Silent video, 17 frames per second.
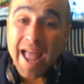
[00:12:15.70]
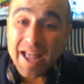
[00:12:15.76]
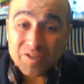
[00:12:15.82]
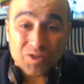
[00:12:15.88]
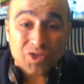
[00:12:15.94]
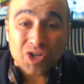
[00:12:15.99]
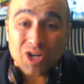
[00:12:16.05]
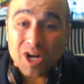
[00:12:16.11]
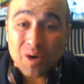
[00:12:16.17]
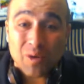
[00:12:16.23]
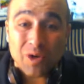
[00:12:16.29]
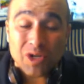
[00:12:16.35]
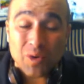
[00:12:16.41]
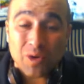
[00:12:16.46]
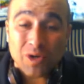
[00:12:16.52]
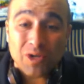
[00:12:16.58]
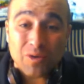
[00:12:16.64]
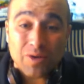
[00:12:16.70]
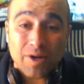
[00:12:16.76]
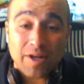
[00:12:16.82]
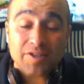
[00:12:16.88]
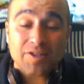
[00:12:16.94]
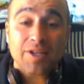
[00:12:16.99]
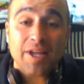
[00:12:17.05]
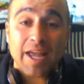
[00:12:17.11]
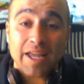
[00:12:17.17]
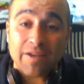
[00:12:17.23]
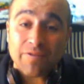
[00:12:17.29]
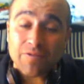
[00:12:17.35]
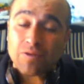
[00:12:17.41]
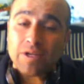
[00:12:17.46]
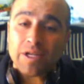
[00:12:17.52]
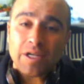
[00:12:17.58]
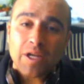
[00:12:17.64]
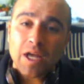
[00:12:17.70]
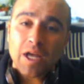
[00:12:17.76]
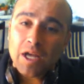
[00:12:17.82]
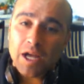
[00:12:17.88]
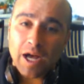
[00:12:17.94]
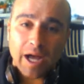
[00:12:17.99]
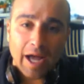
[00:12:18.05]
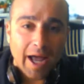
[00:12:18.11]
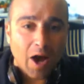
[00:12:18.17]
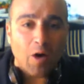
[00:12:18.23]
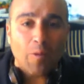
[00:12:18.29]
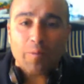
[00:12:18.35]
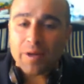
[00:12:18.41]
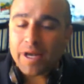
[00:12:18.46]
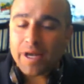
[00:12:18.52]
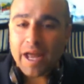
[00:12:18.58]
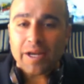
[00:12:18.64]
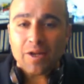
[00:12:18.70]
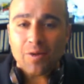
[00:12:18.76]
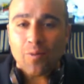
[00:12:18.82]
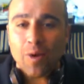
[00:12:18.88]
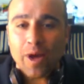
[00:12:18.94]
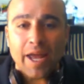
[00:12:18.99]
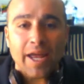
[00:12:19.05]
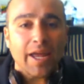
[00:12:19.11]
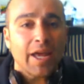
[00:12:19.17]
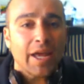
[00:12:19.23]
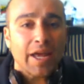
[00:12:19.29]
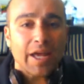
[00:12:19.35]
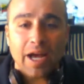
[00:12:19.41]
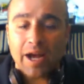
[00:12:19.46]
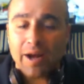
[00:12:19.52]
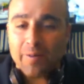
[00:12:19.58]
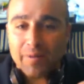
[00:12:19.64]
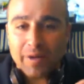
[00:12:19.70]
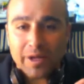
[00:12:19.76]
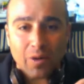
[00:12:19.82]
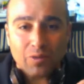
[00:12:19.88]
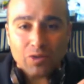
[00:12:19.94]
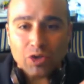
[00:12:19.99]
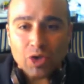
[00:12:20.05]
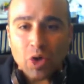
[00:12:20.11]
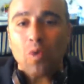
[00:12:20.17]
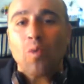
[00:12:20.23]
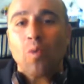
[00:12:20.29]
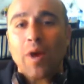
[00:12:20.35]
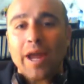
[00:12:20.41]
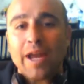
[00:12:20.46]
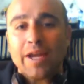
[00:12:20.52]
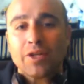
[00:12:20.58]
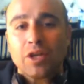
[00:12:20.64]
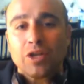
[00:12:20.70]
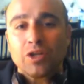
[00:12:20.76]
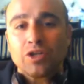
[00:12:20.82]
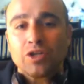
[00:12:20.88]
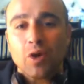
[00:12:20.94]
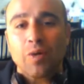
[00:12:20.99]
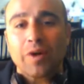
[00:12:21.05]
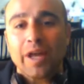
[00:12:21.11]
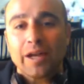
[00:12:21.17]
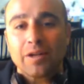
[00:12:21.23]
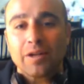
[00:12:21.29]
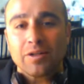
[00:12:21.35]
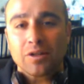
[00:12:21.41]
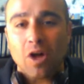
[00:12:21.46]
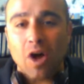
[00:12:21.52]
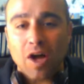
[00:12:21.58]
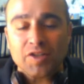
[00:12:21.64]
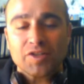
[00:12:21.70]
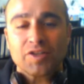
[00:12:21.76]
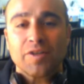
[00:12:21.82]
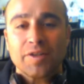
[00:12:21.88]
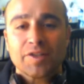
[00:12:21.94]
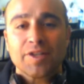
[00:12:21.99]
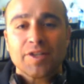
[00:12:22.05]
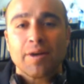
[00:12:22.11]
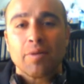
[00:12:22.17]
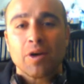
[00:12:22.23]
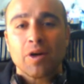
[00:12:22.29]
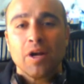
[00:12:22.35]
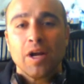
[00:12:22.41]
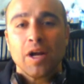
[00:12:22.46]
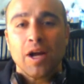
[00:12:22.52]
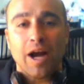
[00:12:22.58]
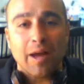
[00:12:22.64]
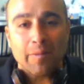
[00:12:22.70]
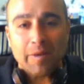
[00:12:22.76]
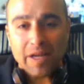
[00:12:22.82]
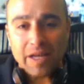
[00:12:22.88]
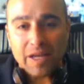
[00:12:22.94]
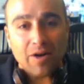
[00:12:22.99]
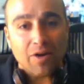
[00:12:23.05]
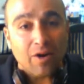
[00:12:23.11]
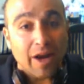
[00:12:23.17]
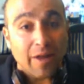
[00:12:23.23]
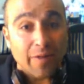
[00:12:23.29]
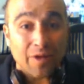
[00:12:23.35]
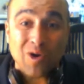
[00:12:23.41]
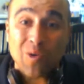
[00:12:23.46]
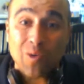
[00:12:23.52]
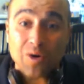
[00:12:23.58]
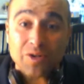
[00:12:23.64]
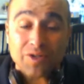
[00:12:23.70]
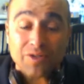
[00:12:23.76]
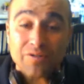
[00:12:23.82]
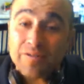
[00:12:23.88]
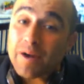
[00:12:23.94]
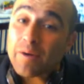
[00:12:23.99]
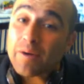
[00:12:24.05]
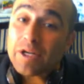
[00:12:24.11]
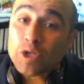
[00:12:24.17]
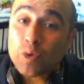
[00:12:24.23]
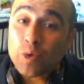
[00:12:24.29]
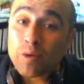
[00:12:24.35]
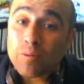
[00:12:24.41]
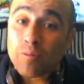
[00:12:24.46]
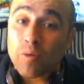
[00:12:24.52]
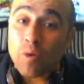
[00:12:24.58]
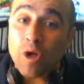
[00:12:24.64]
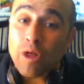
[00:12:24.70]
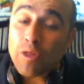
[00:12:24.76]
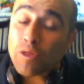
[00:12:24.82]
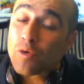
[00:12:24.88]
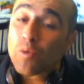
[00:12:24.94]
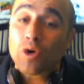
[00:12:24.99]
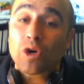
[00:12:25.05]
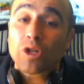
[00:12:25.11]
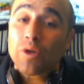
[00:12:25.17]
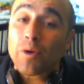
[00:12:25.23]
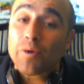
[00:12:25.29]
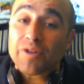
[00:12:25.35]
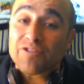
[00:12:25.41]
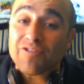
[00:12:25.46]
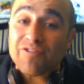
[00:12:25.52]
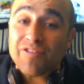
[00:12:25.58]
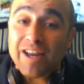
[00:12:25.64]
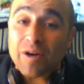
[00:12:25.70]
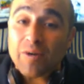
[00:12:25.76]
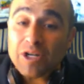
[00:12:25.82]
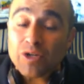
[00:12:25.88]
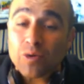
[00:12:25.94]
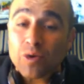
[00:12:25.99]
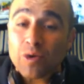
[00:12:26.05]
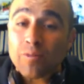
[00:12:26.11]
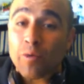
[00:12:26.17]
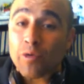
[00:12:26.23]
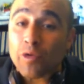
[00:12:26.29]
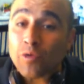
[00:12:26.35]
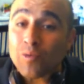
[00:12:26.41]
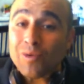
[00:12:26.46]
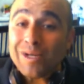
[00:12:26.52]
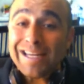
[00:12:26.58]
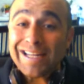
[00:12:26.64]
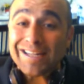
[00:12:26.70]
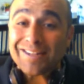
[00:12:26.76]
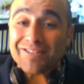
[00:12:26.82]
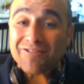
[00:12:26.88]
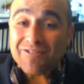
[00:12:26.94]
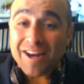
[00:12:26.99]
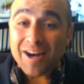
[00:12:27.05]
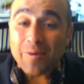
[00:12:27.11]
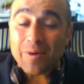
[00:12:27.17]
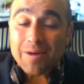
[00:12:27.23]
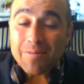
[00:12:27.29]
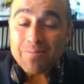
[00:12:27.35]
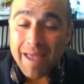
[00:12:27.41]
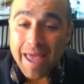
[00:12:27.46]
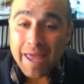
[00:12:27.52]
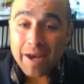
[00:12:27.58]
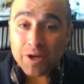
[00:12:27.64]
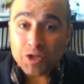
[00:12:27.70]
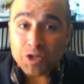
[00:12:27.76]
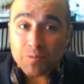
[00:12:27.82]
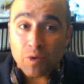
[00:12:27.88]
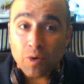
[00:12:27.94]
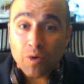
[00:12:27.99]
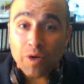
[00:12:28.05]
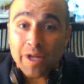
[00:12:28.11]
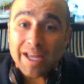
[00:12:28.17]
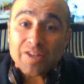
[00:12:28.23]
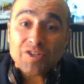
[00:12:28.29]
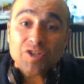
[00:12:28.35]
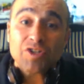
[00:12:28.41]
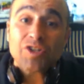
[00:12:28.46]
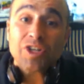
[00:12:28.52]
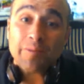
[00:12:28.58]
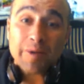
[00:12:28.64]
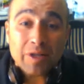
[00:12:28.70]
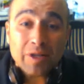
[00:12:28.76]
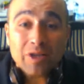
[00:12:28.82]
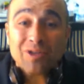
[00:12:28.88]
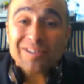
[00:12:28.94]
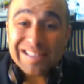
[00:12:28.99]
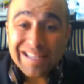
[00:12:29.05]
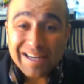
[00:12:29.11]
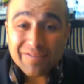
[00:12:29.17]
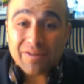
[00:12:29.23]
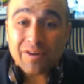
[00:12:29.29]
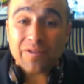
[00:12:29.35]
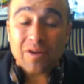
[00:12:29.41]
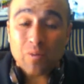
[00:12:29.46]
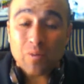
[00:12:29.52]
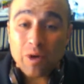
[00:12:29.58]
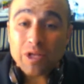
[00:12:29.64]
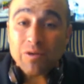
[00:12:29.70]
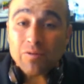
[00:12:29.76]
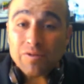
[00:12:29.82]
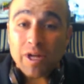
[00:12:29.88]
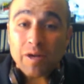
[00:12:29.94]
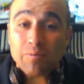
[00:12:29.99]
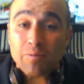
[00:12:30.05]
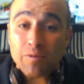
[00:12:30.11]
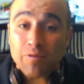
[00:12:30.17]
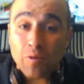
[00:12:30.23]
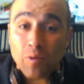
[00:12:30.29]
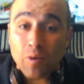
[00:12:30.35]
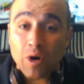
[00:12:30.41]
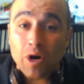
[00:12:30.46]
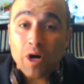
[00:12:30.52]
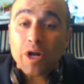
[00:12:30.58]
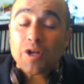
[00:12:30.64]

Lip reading: sgennaro@yorku.ca, if you need help in any way. You know, don't wait. Don't get lost in the summer. I'm here, and the course is very doable. The workload is very doable. The reading is very manageable. It's just going to be a little different than what you've done before.